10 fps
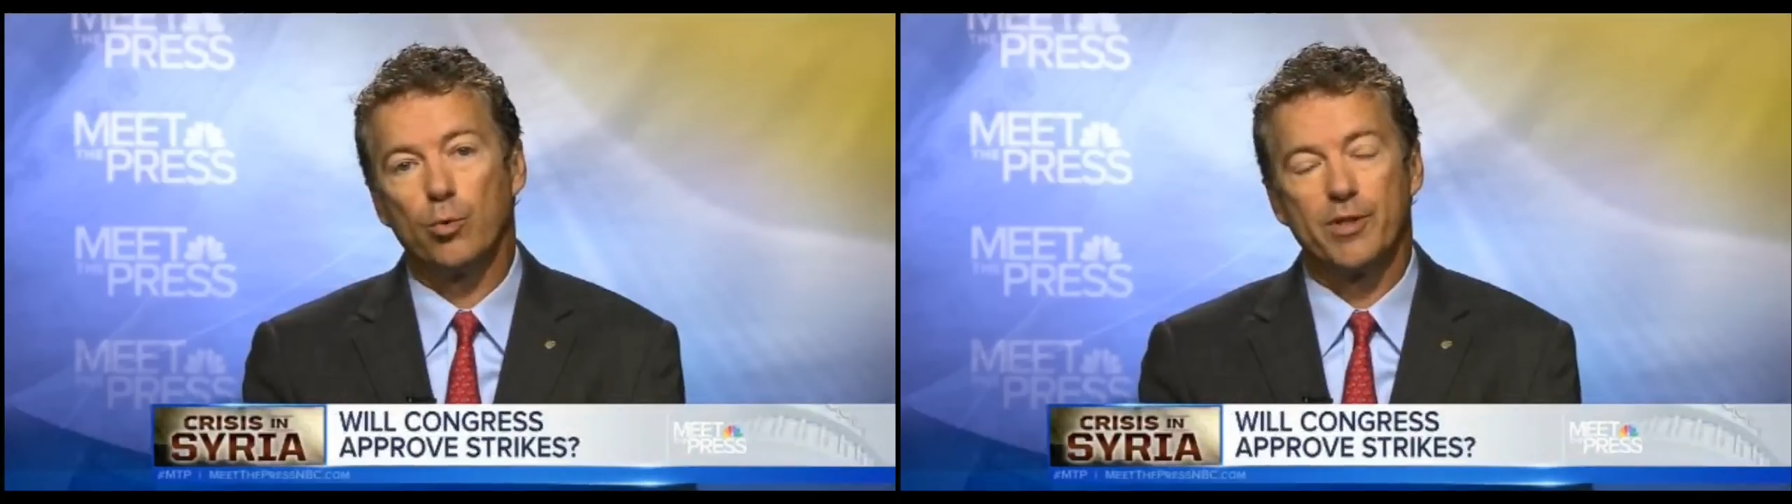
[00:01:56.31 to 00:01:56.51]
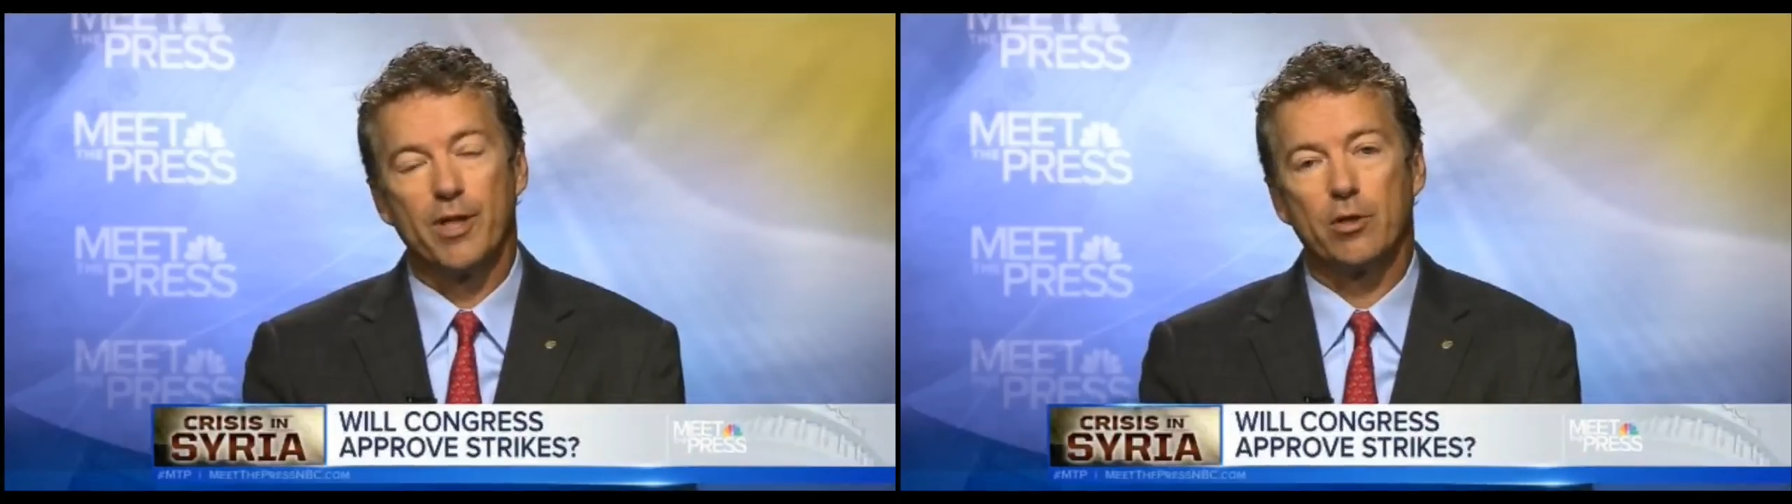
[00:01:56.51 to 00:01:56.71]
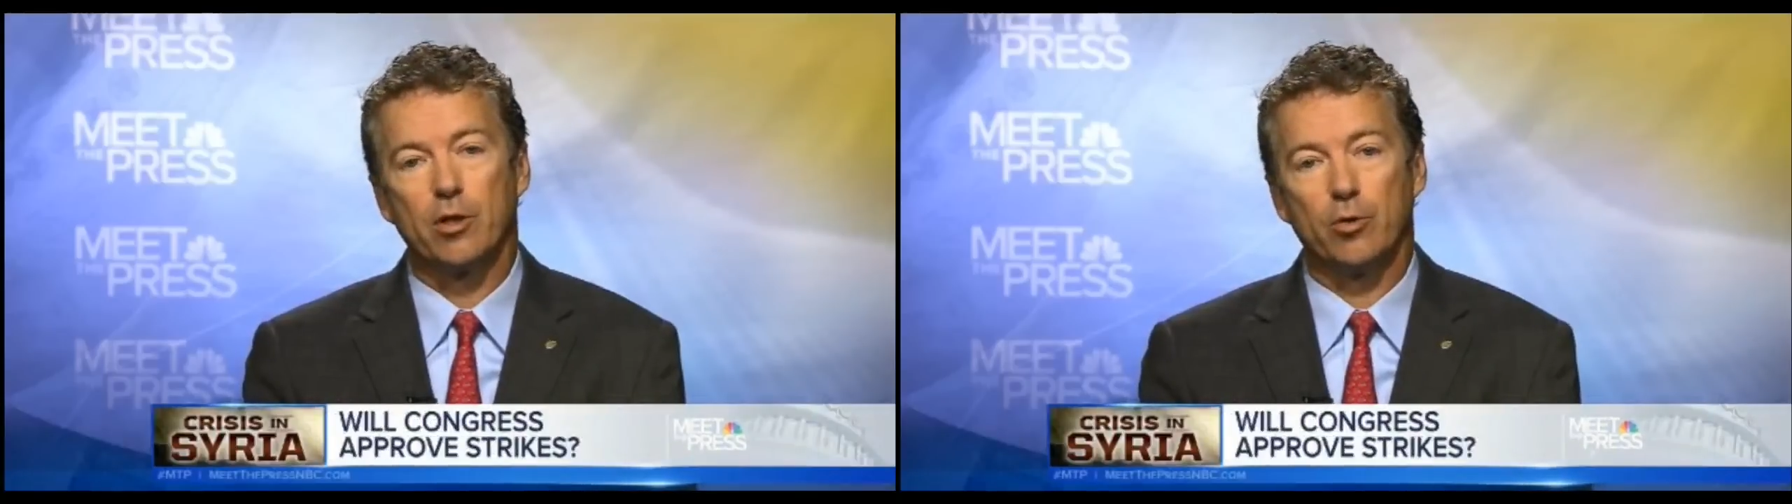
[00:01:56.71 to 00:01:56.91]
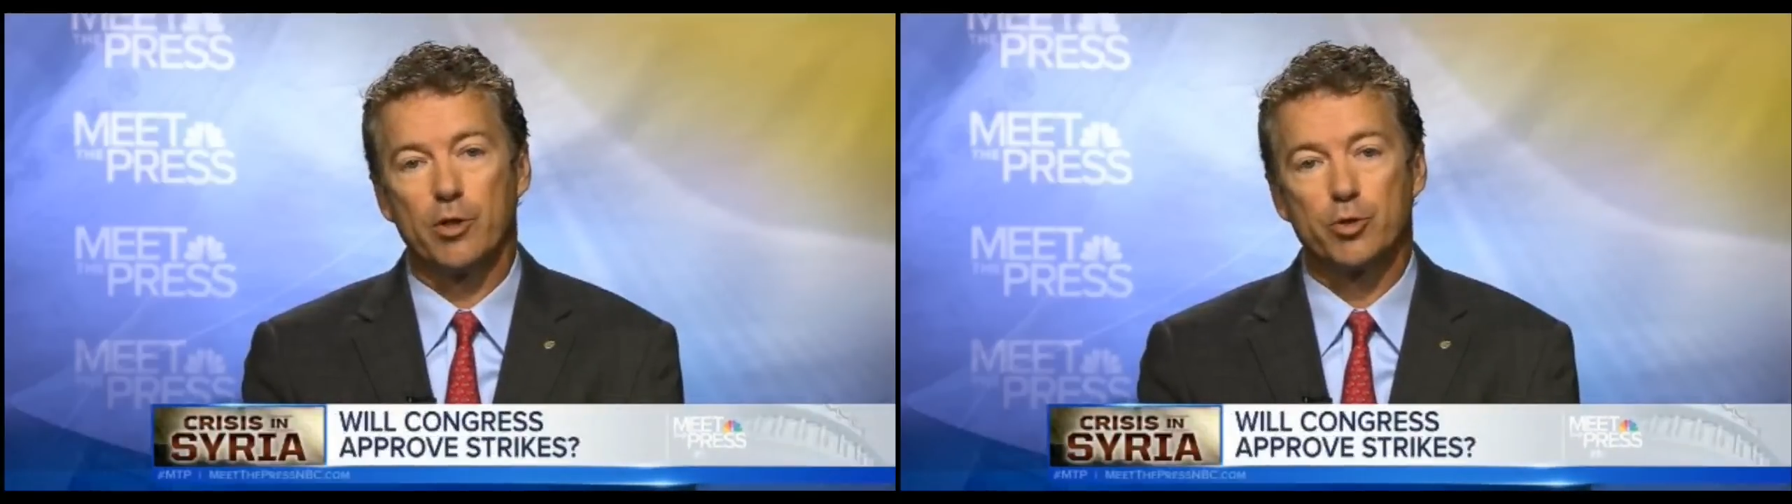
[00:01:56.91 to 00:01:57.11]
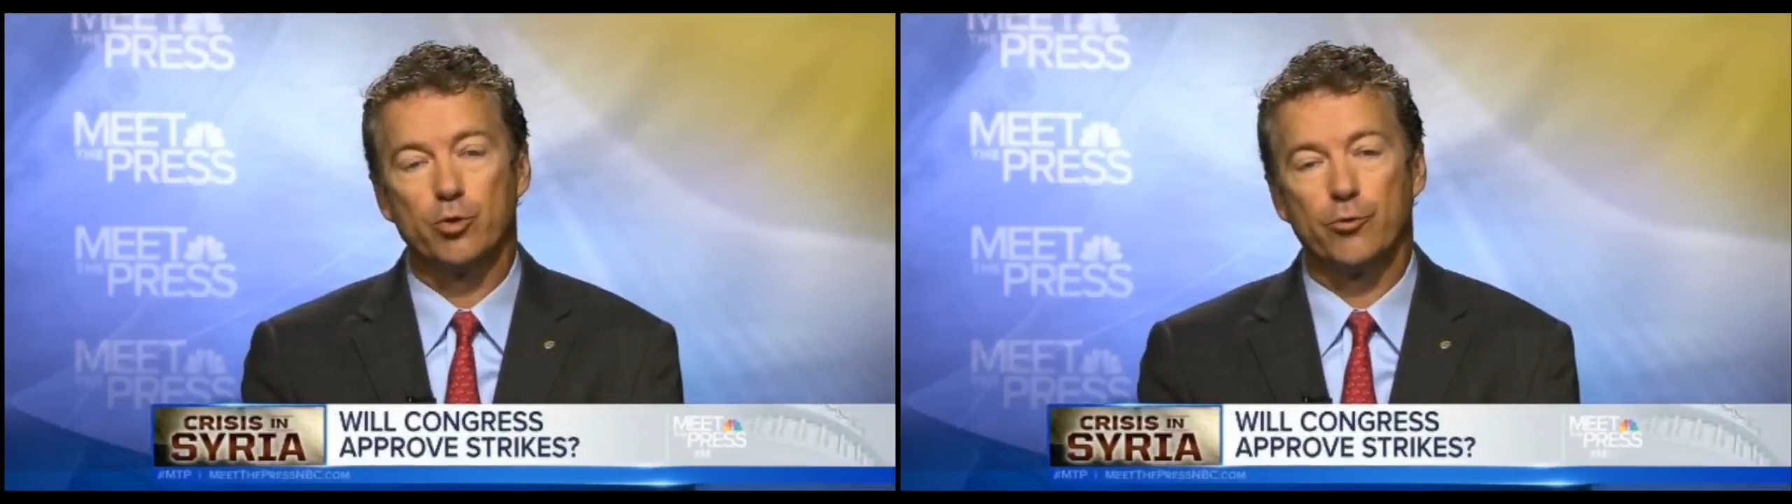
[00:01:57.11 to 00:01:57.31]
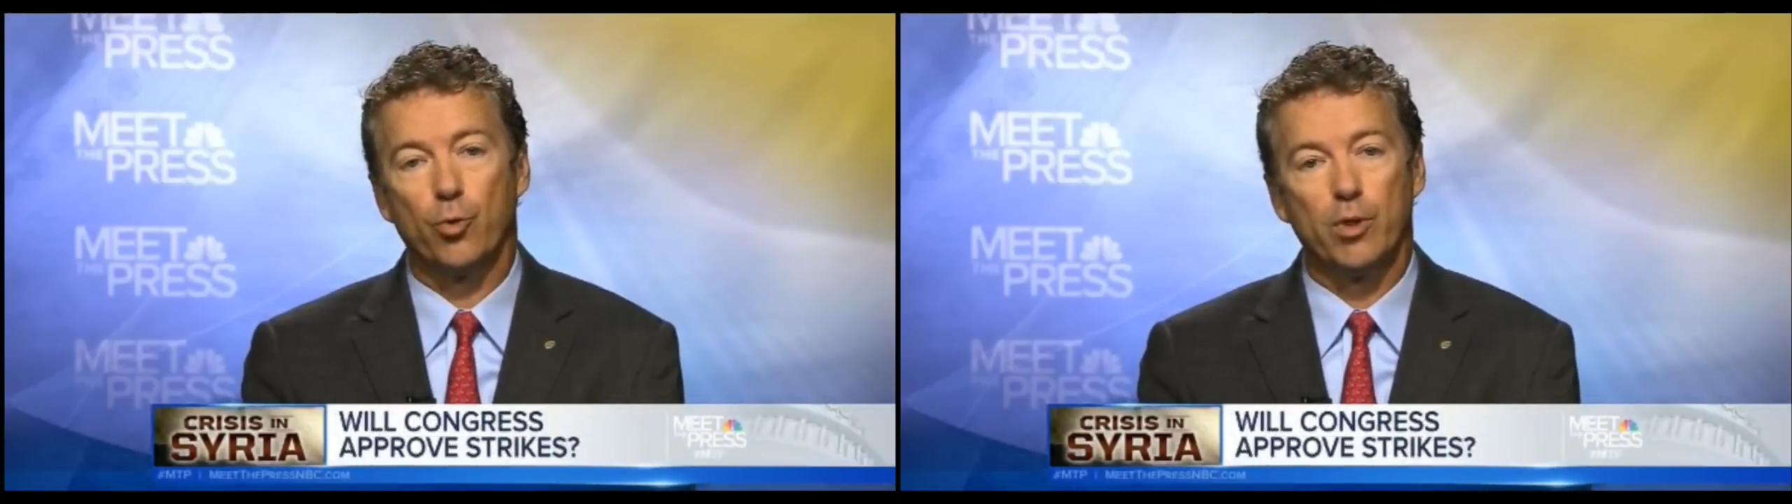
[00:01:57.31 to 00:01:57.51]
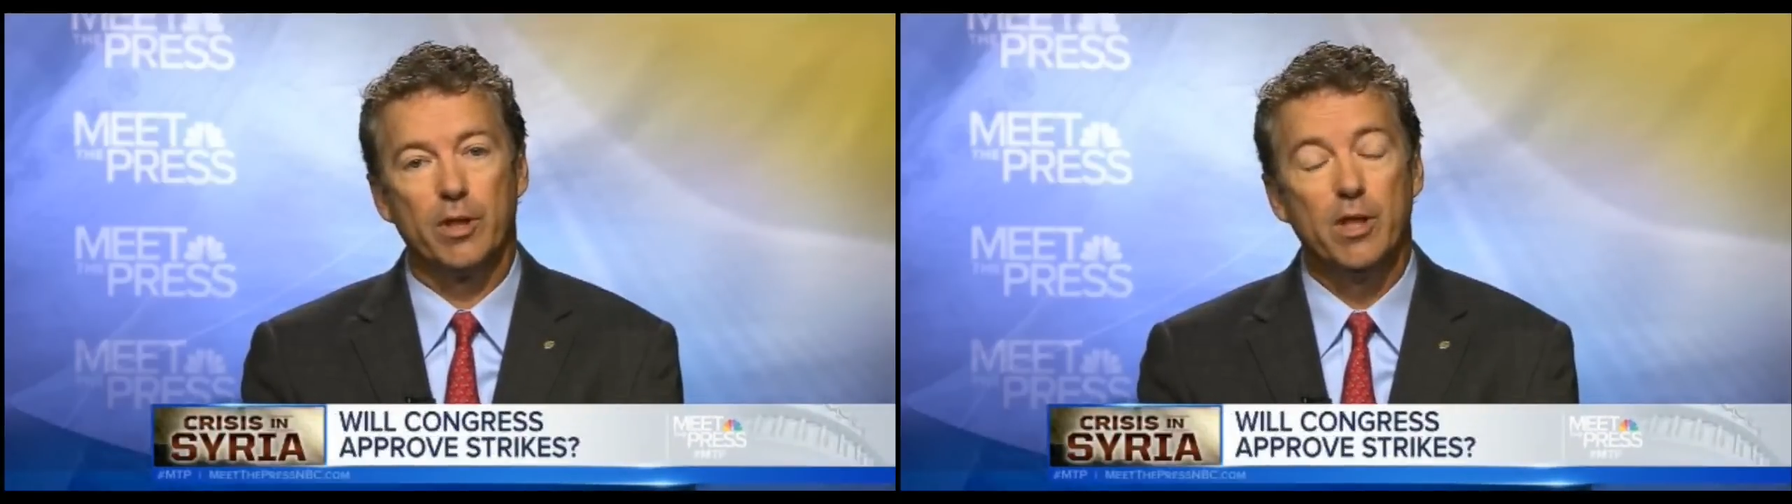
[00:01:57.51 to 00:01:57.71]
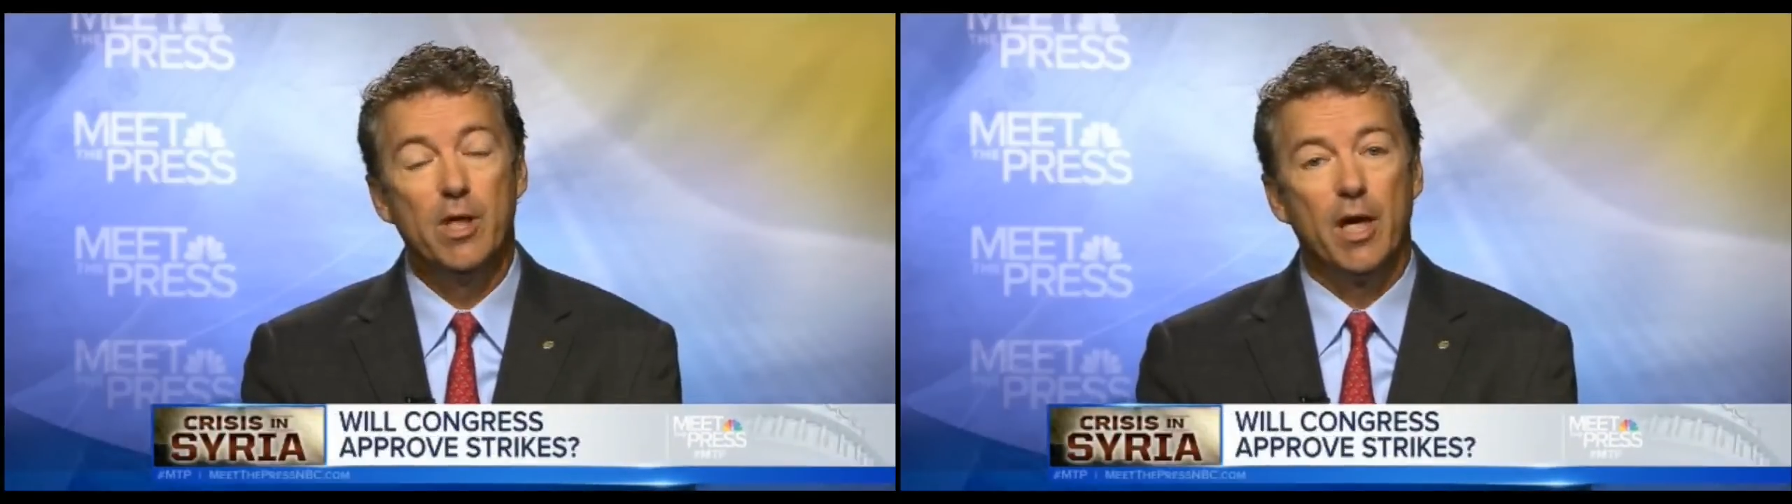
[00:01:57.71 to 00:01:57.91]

without congressional authority,